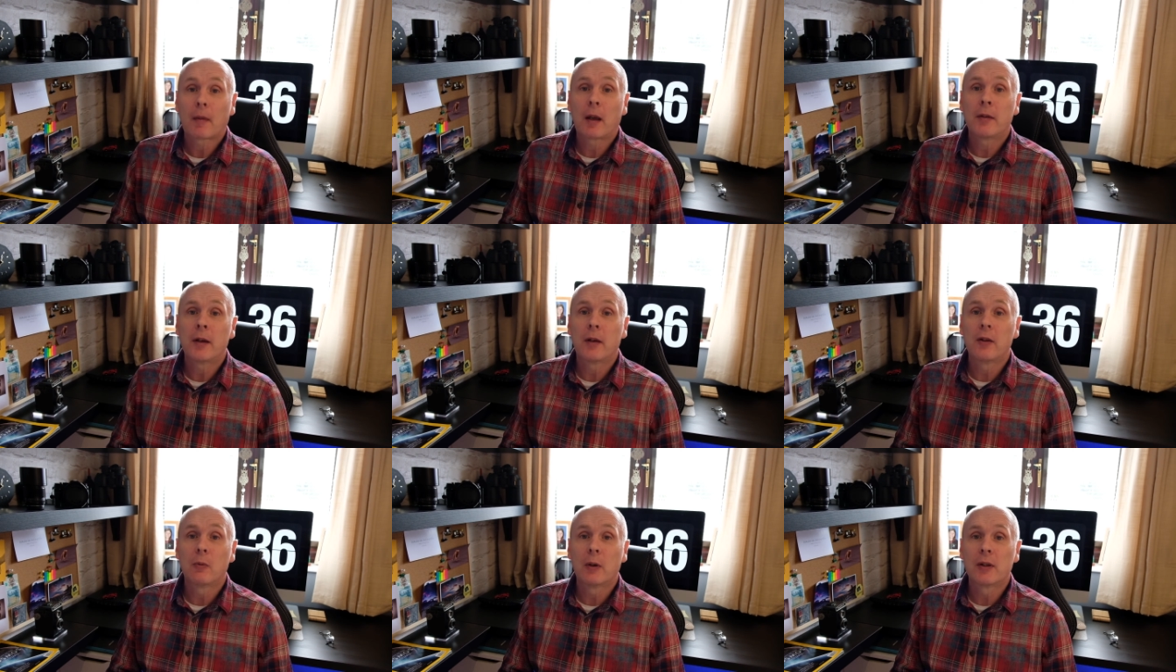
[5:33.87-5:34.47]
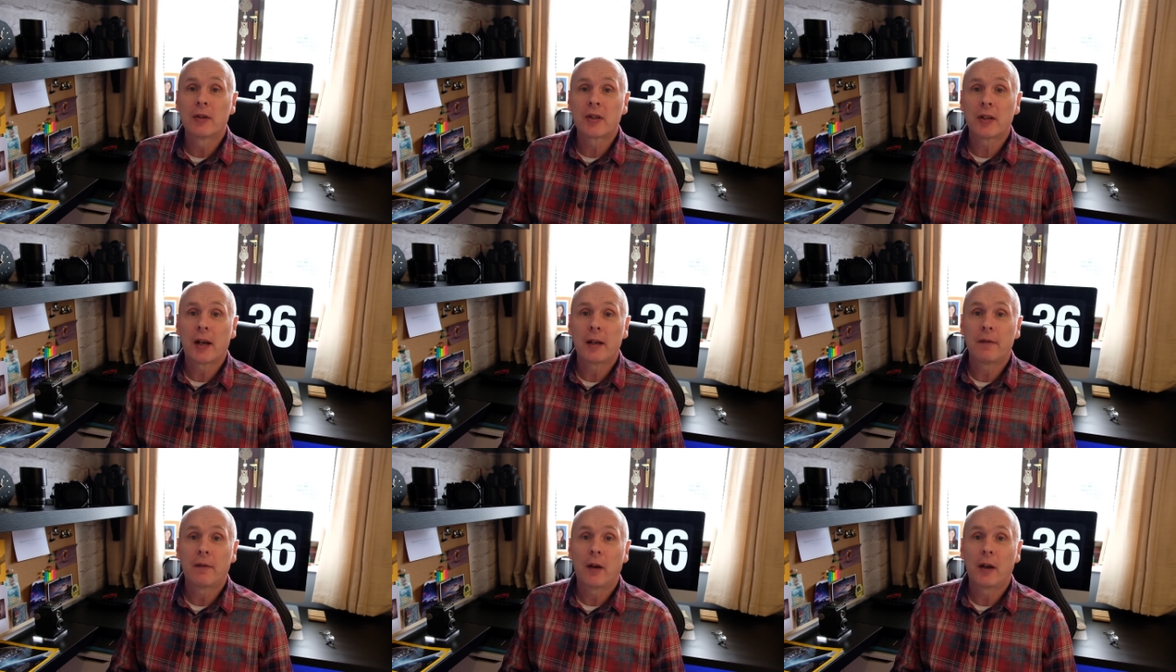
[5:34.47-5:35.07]
the other ones
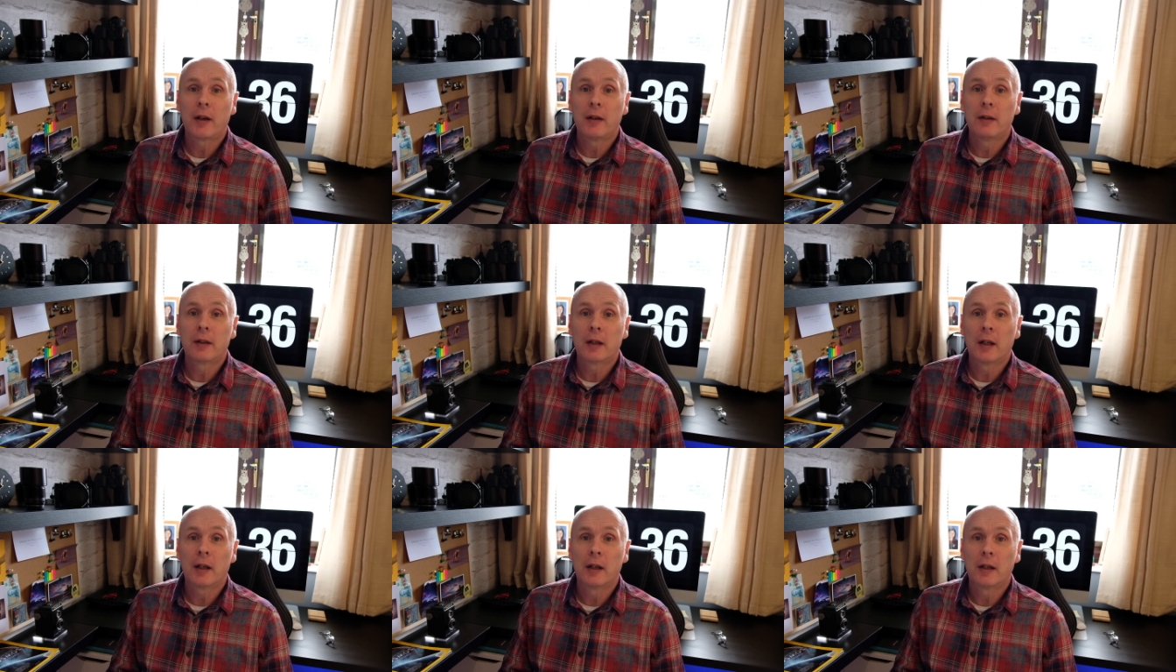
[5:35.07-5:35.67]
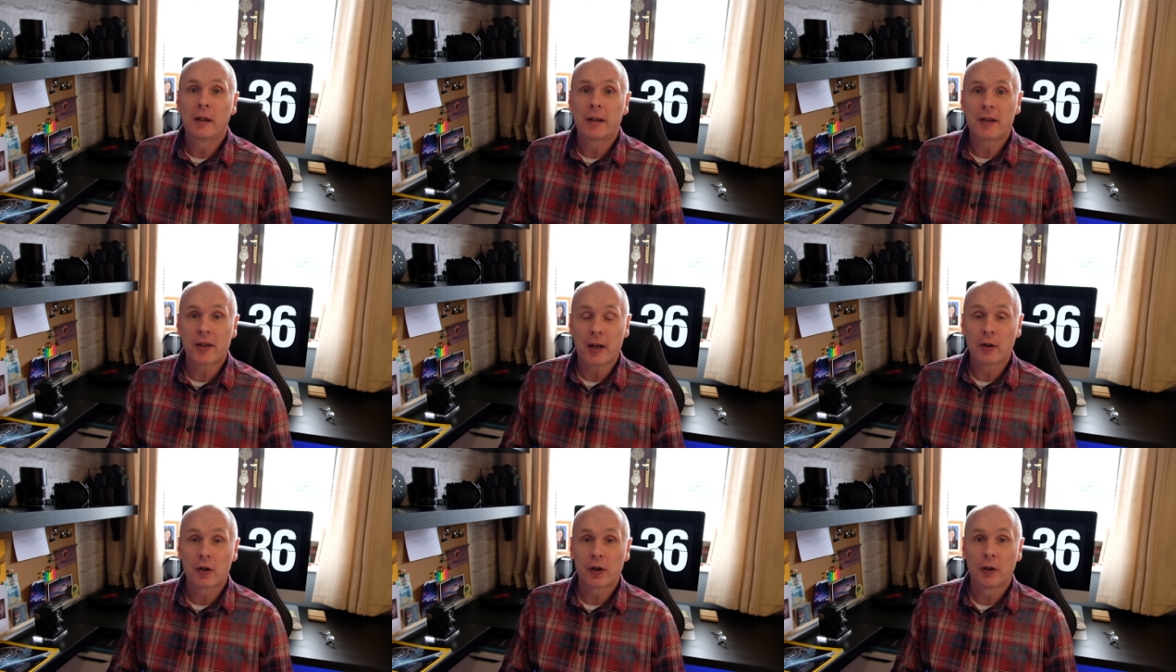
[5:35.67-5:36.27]
I find uh,
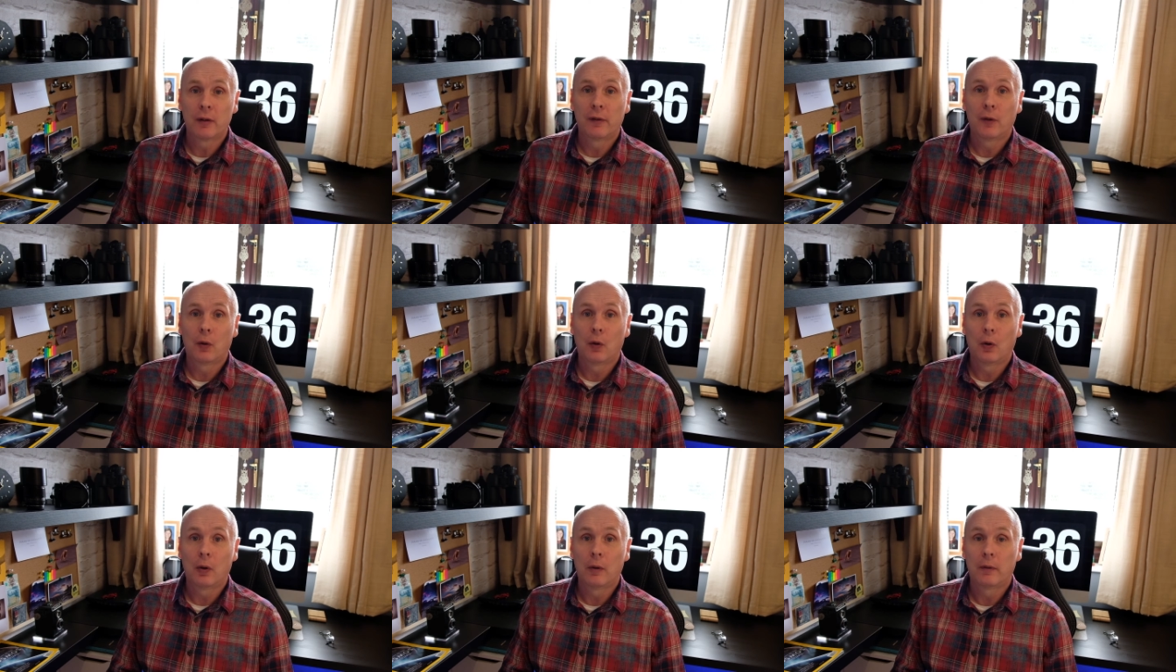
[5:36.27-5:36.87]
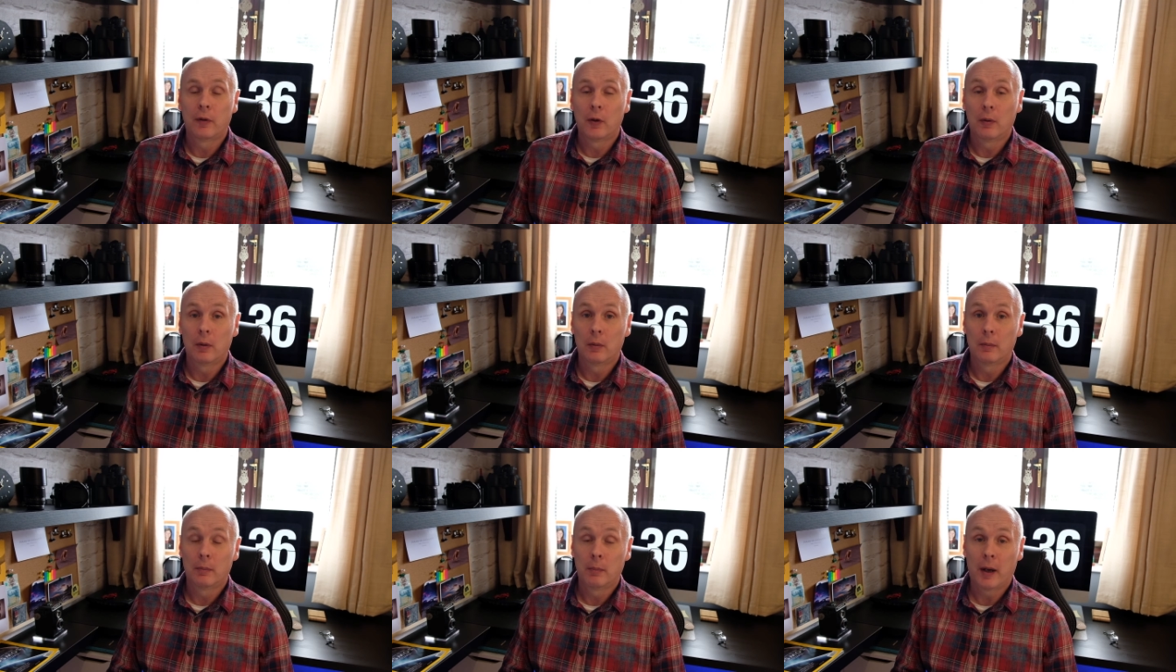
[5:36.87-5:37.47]
essential for,
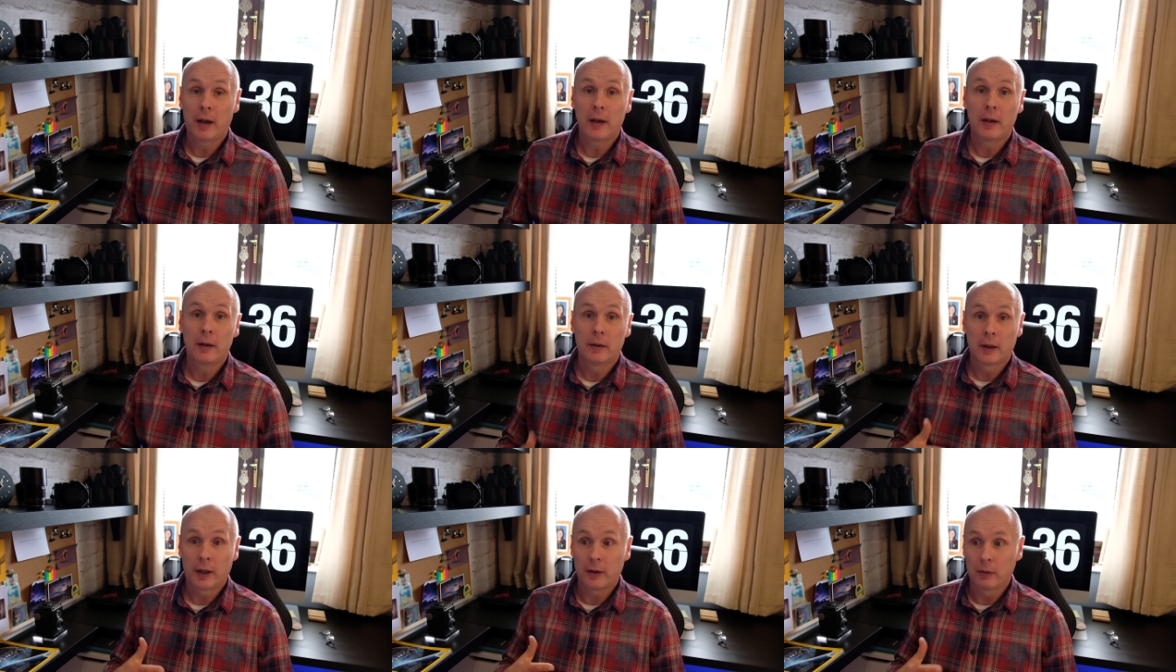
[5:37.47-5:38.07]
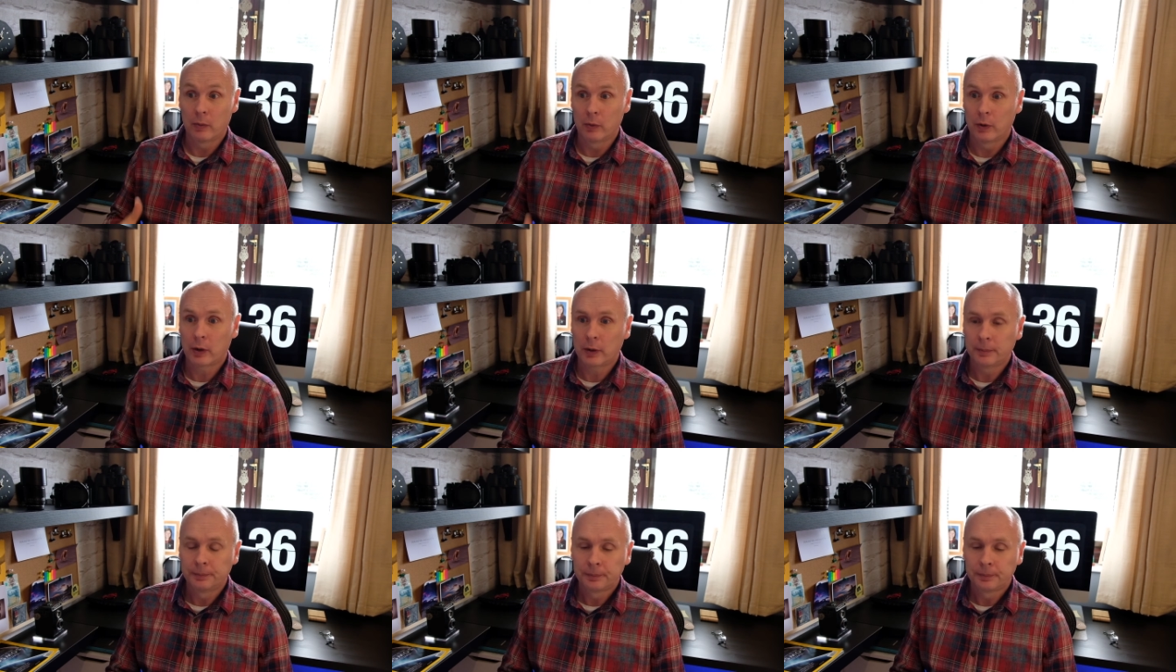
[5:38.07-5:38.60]
for my line of work